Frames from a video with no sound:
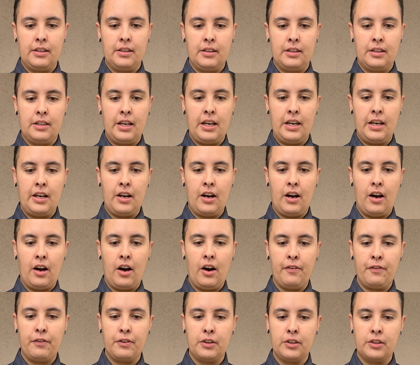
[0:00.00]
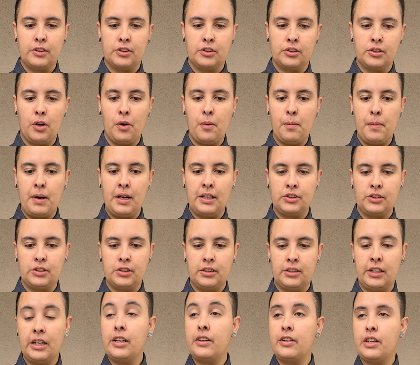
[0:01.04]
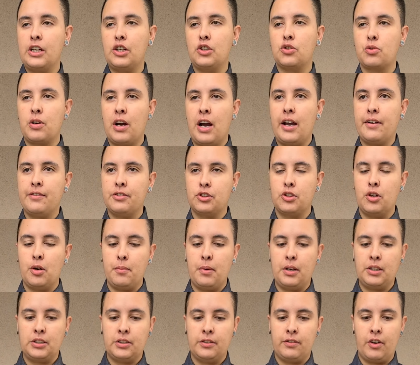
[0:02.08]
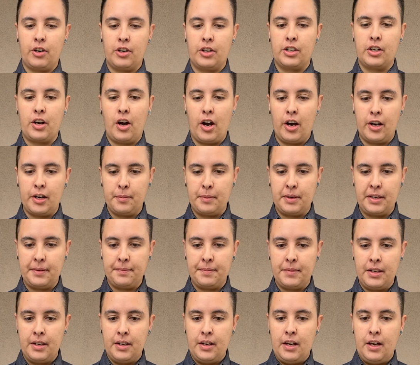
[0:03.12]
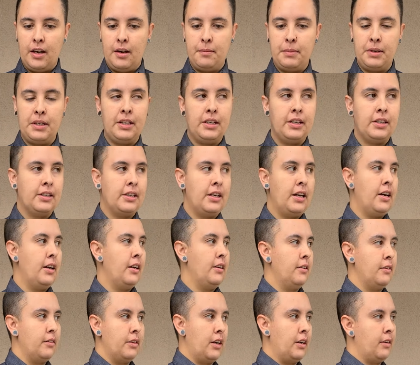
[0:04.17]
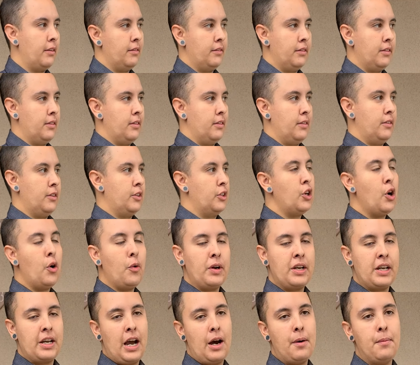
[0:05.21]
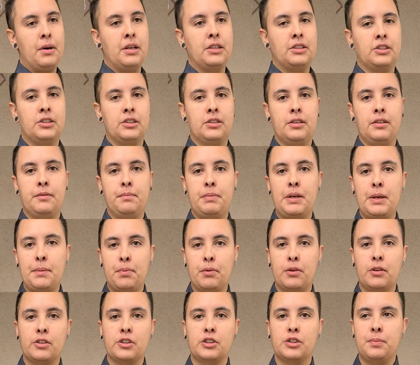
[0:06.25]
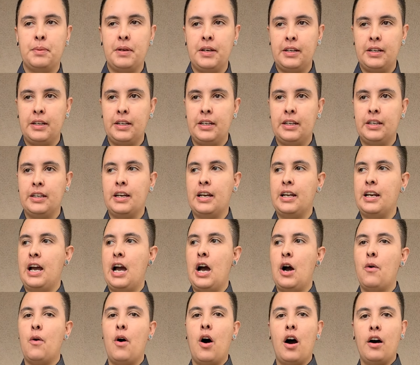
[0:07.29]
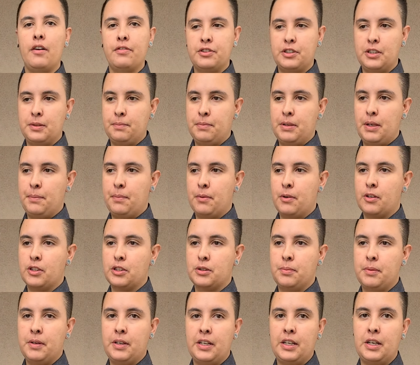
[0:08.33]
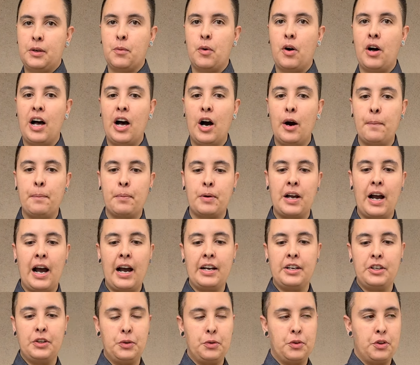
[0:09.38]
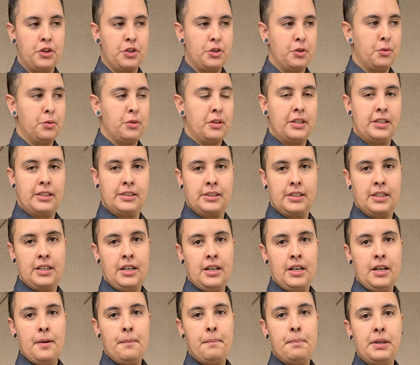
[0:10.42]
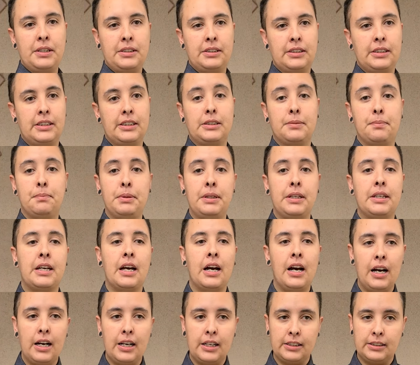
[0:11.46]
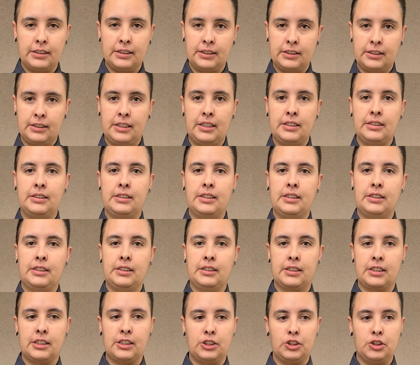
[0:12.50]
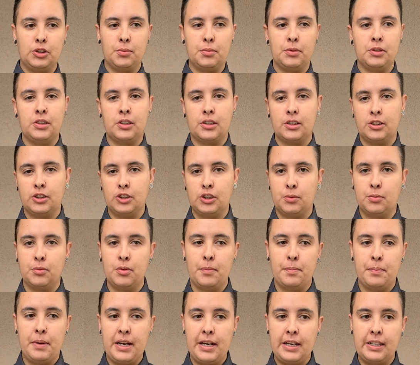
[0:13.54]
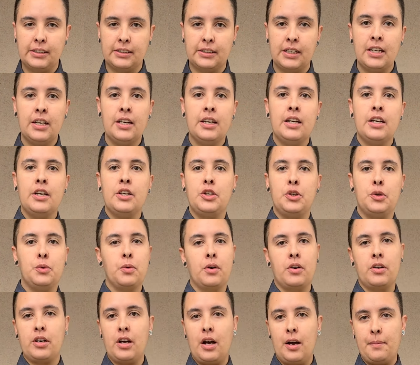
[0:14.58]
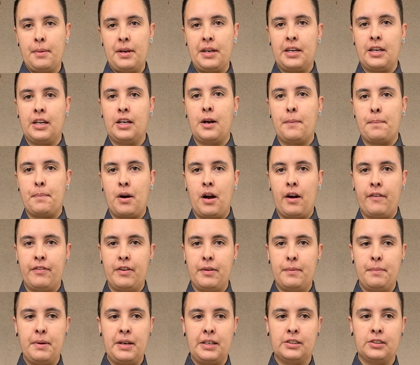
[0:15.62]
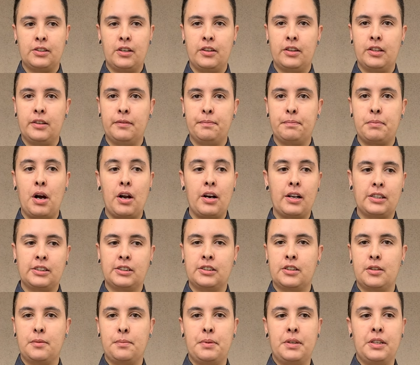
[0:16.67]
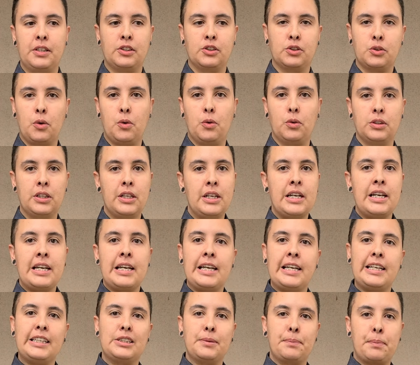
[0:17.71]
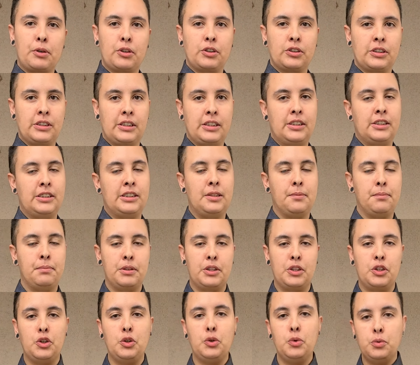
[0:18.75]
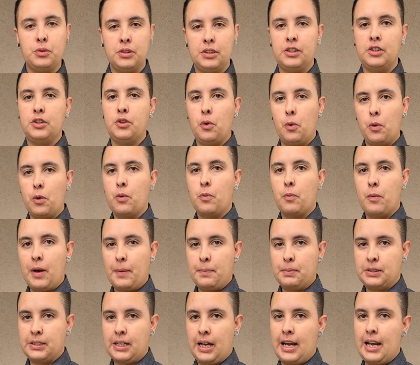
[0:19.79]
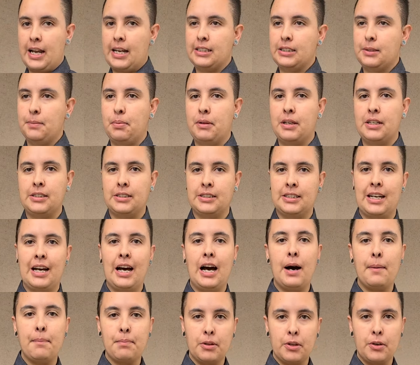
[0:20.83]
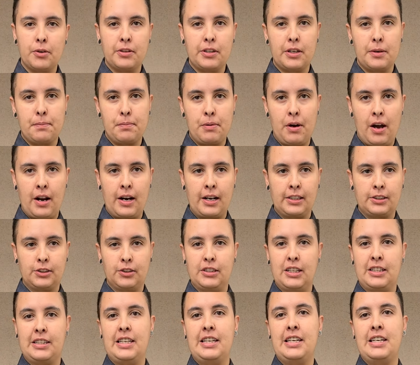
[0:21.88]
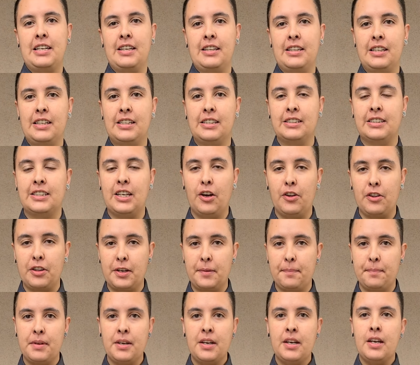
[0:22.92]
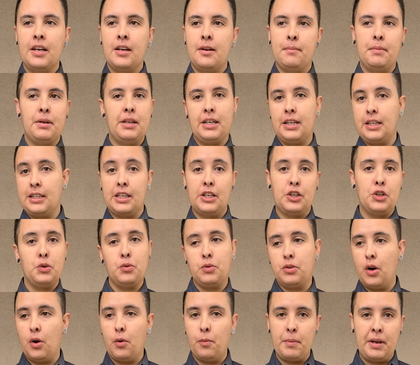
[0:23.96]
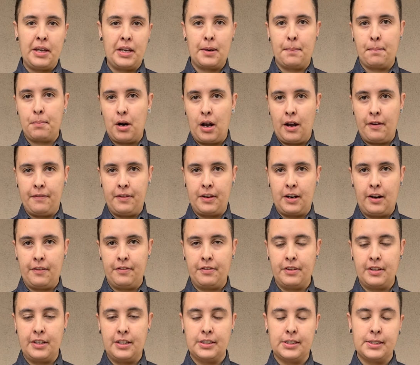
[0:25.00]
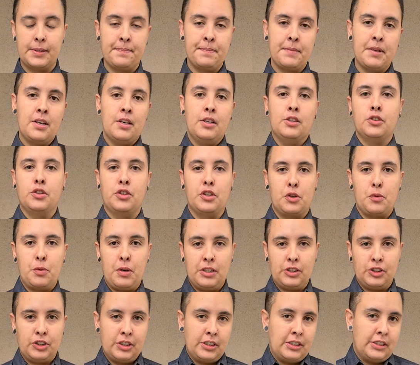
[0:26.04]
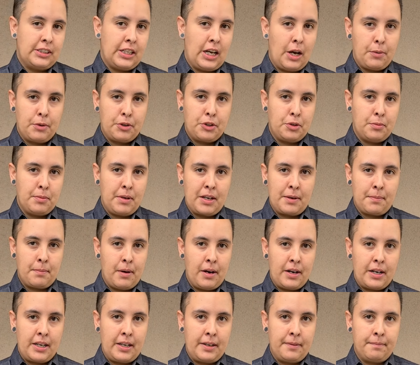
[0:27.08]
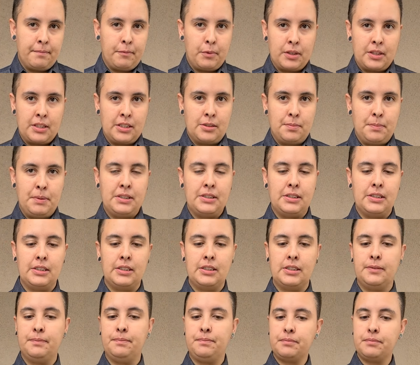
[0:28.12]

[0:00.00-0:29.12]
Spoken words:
they offer so much, they drive so much of our economy, meaning that knowing how much people are spending and how often people are spending will help guide you through this business, because since this is consumer to consumer based, you are not making a profit based on the products that are being sold. Each person is simply using your website as a place to upload their products so that they can then sell them, meaning that you don't make a profit off of this. So the question is, how would you make money with this business?